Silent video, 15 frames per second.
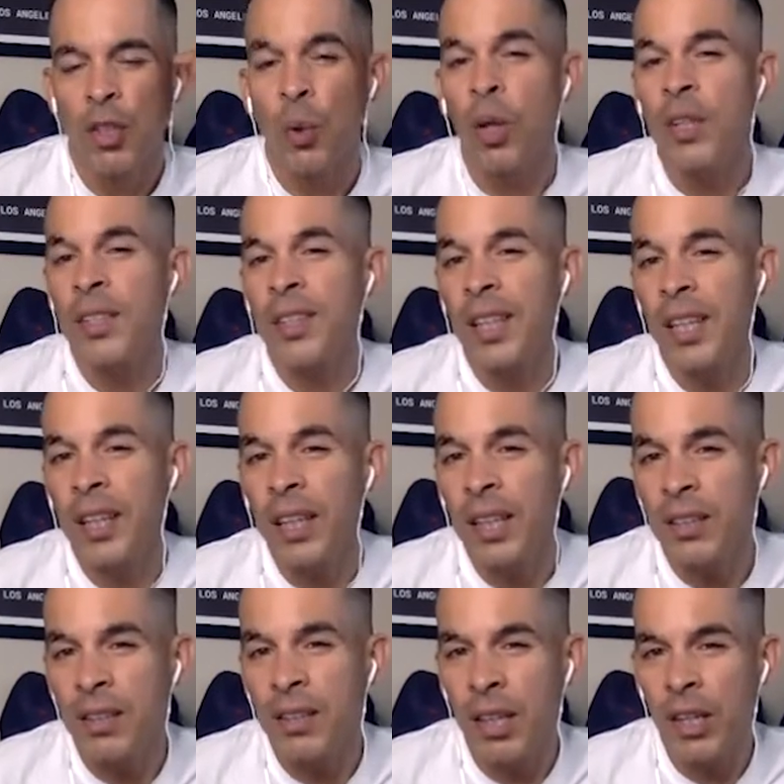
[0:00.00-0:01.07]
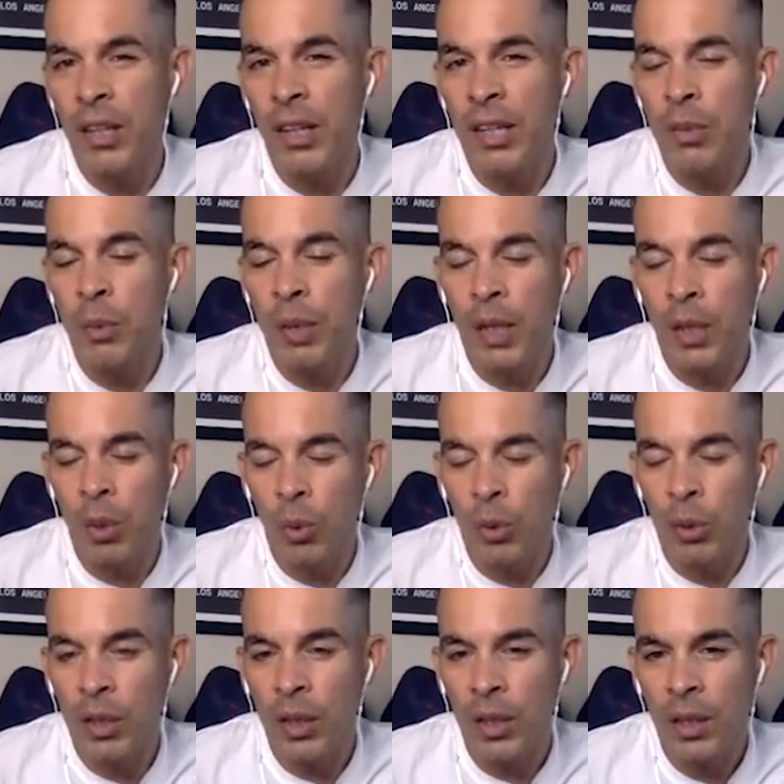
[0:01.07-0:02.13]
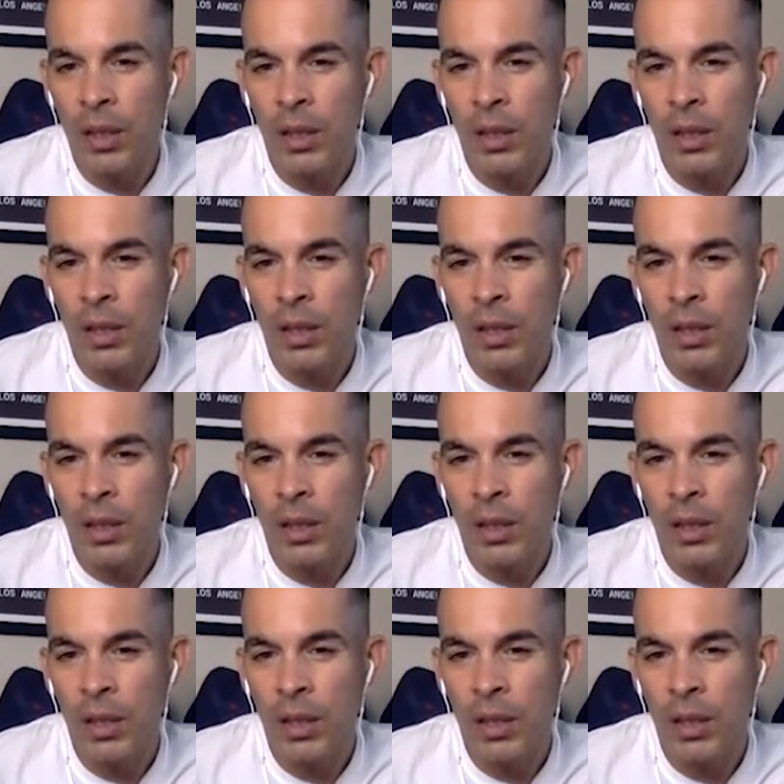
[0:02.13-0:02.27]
So our skin gets thinner as we get older?